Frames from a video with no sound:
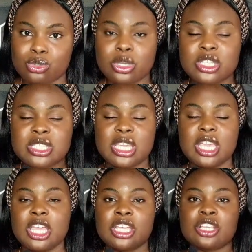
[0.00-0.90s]
So you
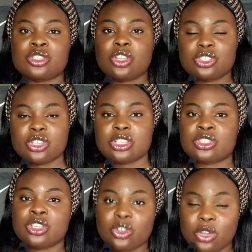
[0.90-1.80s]
see, it's not
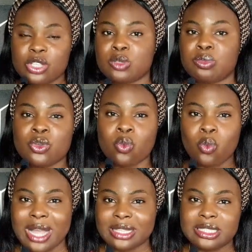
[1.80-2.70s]
going to be
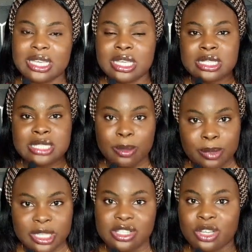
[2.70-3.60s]
one
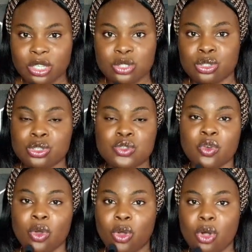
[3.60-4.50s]
template you're going to use
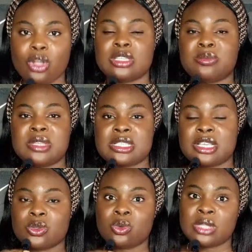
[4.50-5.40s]
for all the
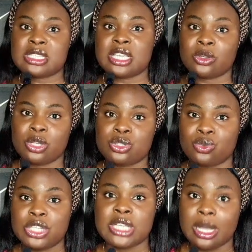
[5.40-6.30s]
business owners you're going
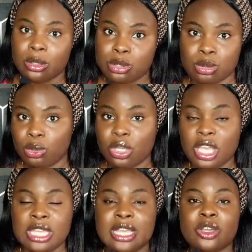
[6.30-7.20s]
to reach out to.
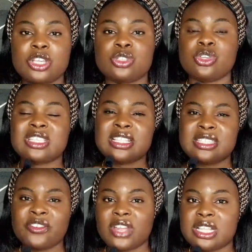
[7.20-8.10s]
You're going to use a
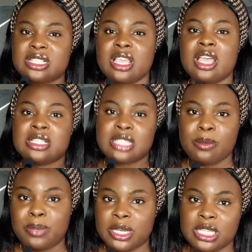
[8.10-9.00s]
different
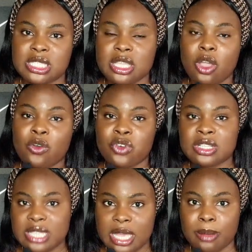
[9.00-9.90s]
template
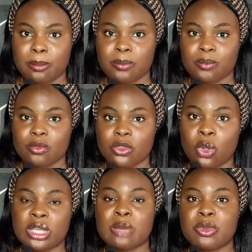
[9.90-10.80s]
for them,
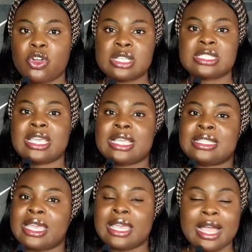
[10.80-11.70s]
okay? Because
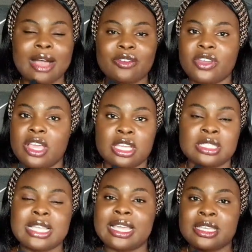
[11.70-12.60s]
they
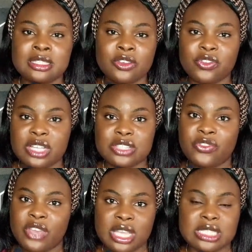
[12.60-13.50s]
are in different
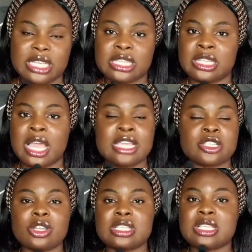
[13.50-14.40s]
phase, like
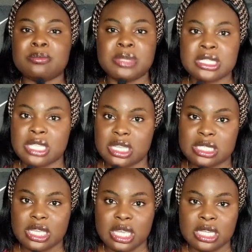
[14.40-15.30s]
it's not the same
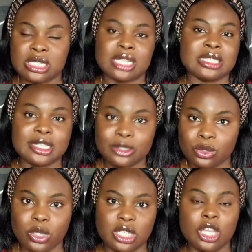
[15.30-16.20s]
business that they are
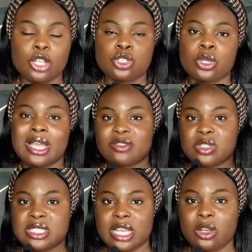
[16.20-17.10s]
doing. So you have
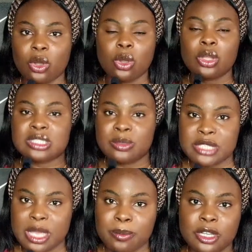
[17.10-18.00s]
to tailor the
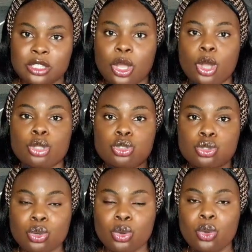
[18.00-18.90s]
template
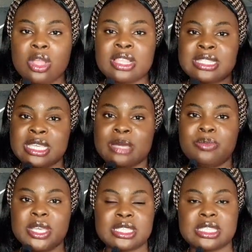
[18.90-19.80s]
to the
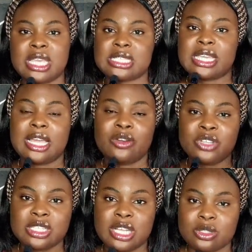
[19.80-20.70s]
business that you are
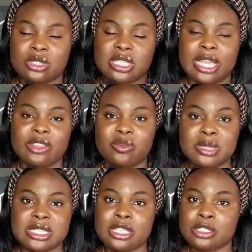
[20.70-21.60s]
reaching out to, the kind of
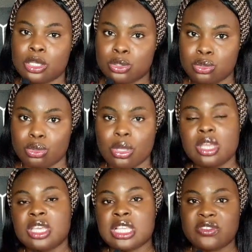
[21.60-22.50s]
business they do.
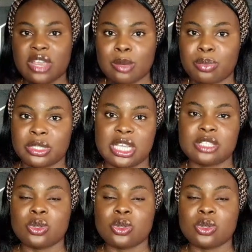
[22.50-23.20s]
It's very important.